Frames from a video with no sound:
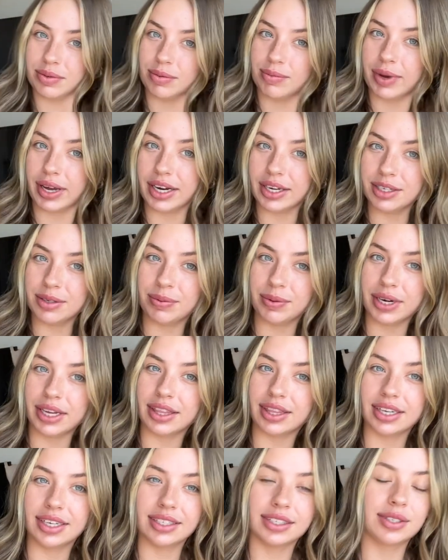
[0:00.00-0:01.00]
hair is pretty
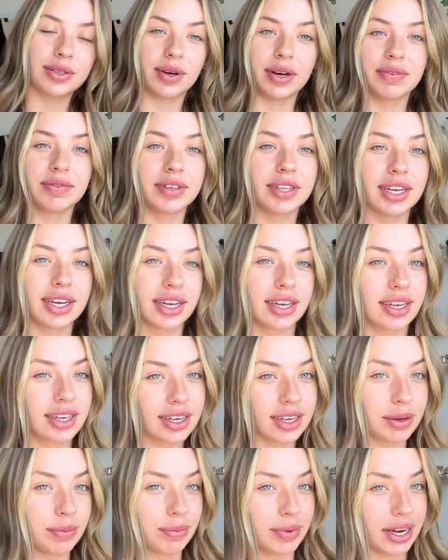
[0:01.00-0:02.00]
thin, so I feel like
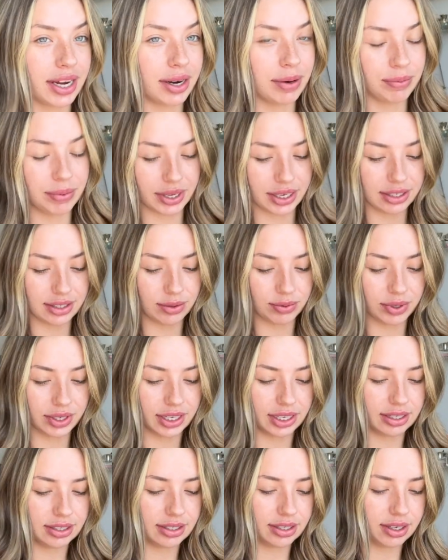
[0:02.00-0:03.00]
my hair blends really
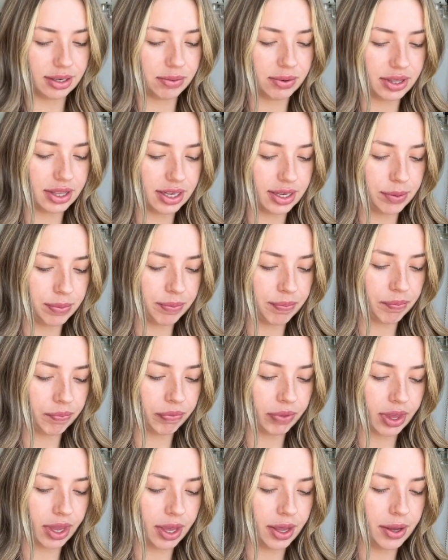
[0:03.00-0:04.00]
easily with it.
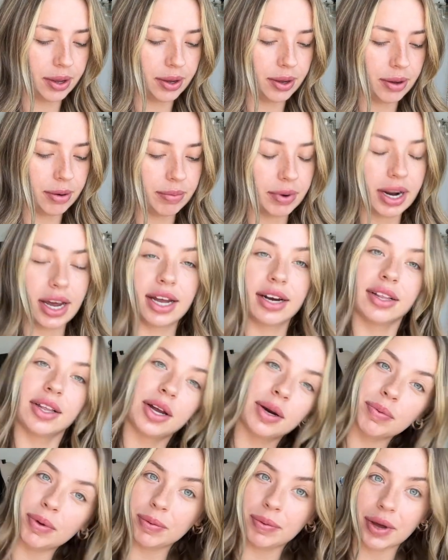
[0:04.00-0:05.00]
But I had a lot
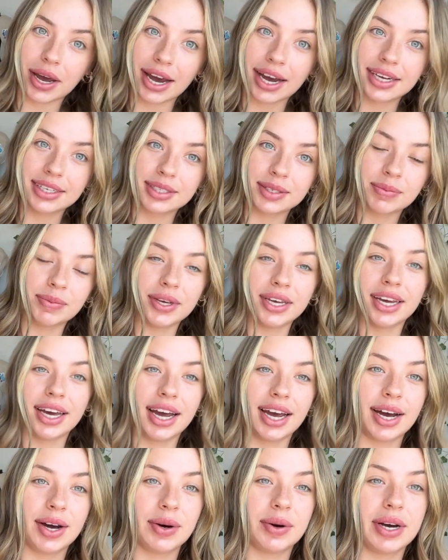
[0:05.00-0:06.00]
of people ask me
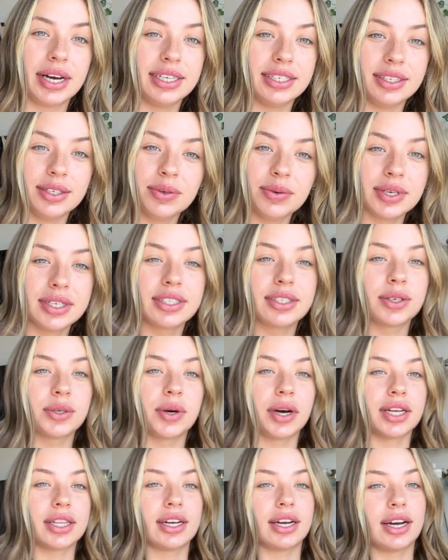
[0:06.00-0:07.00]
how I do it, so
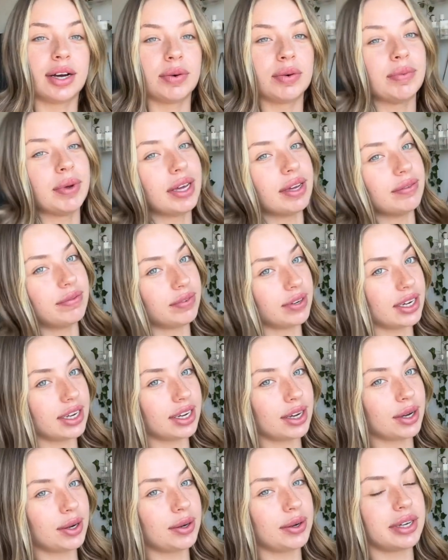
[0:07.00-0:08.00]
I thought I would make a
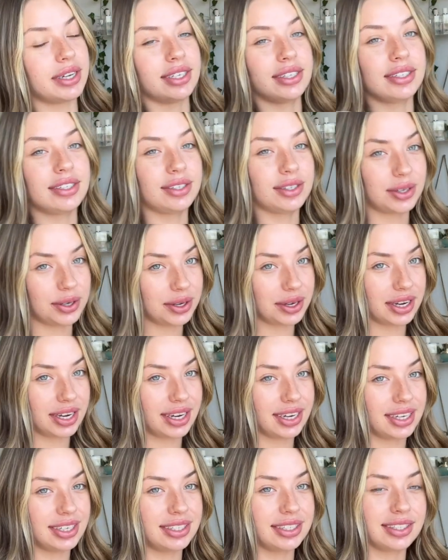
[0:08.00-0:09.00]
video and show you
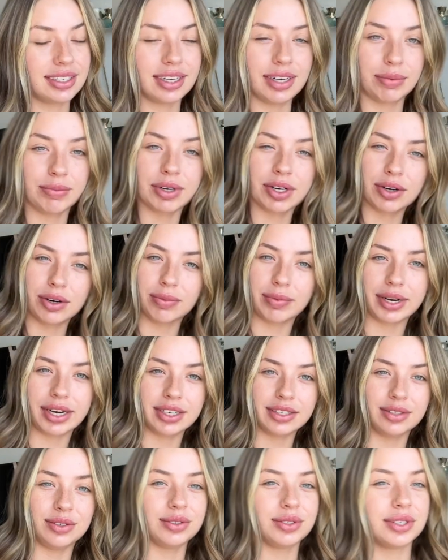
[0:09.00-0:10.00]
guys. And I'm gonna curl my hair
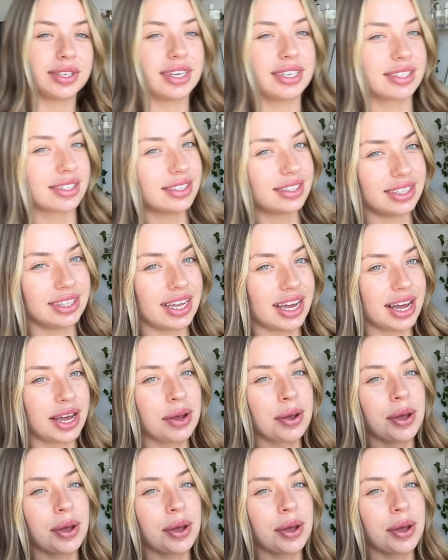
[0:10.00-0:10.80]
too so you guys can see that.